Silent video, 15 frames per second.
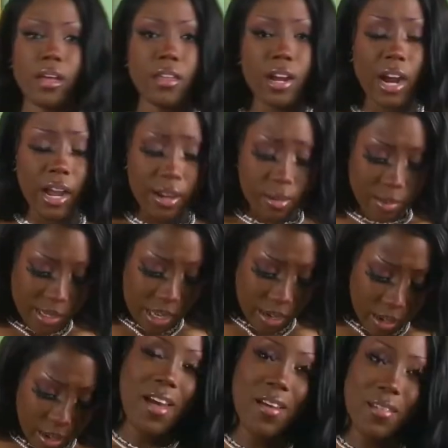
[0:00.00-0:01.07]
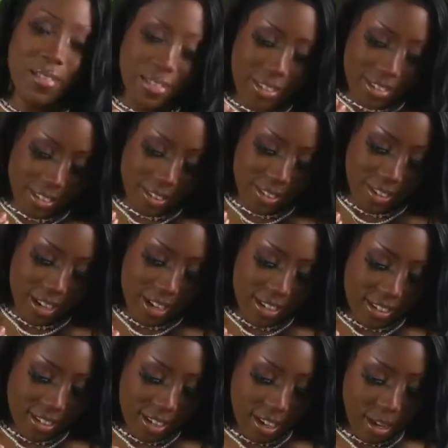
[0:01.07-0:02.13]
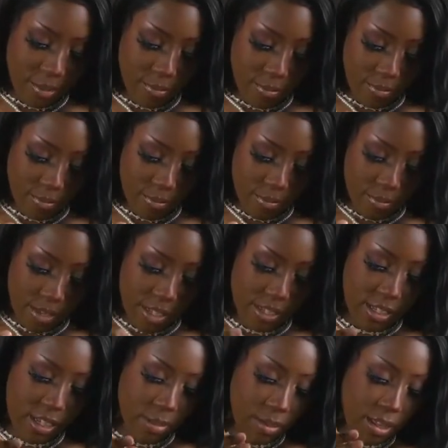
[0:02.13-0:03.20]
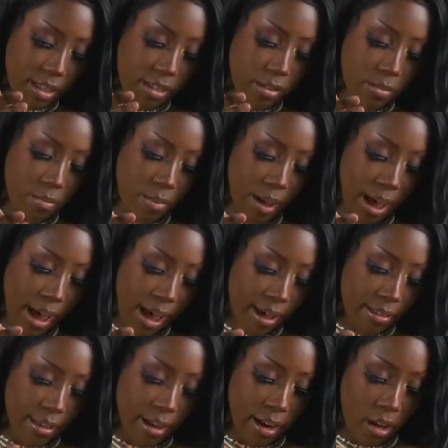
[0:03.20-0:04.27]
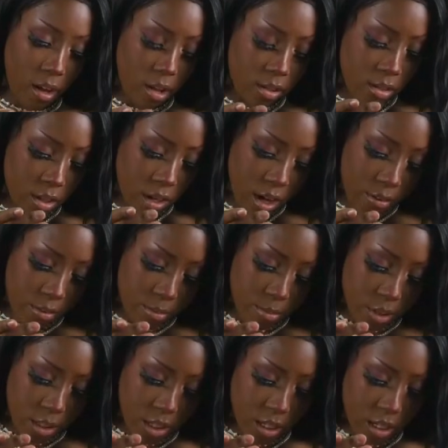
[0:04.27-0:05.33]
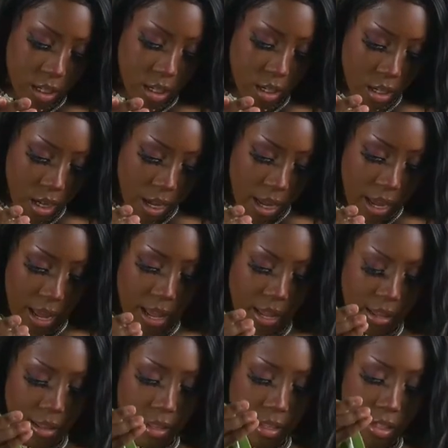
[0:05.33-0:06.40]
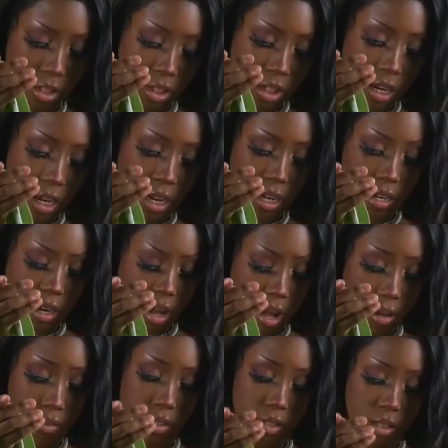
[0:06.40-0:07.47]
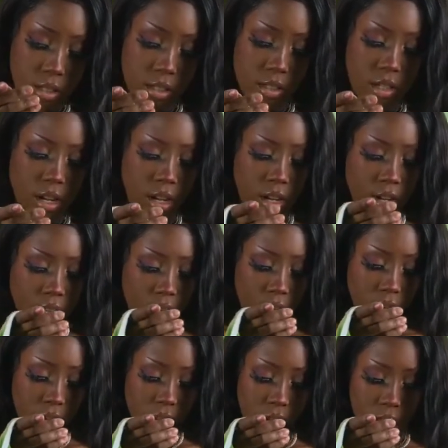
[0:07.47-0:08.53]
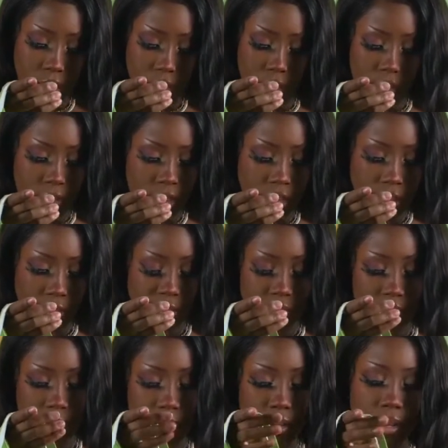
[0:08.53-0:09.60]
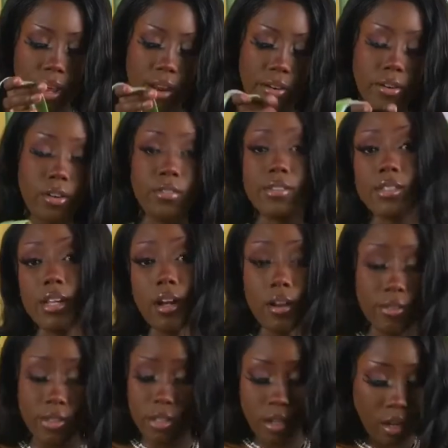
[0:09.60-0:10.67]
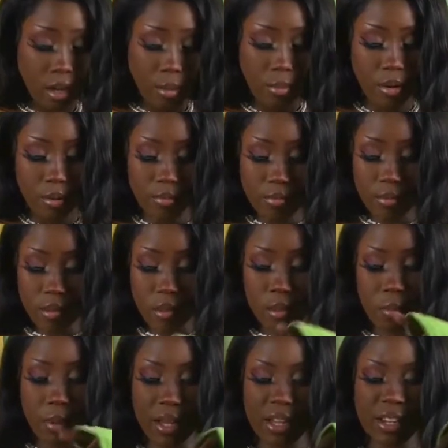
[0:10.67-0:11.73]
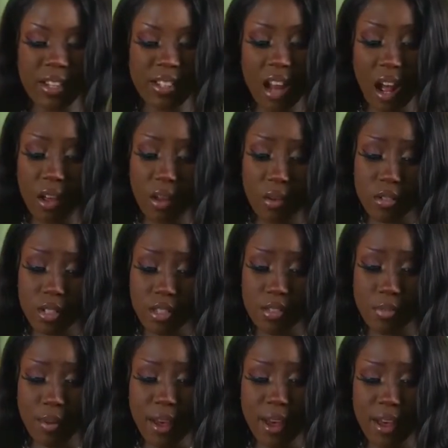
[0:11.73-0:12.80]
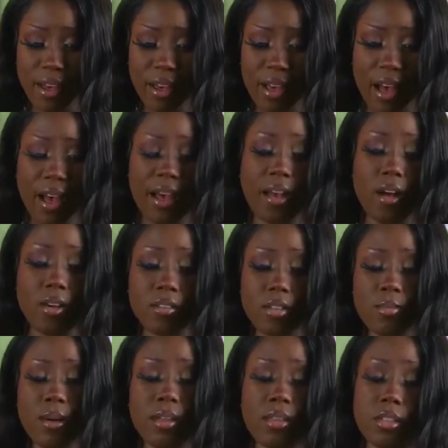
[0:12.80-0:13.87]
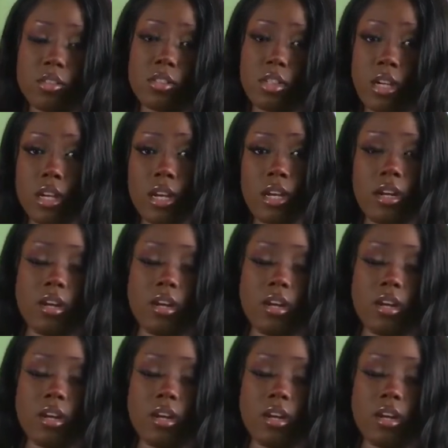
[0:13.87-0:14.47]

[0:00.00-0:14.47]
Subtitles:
items that are with this dress. It's going to be this bag that I also got from SHEIN, and this chain obviously does not go here. I said obviously, but I don't know if it's that obvious on camera, but it does not go to this bag. I also bought this chain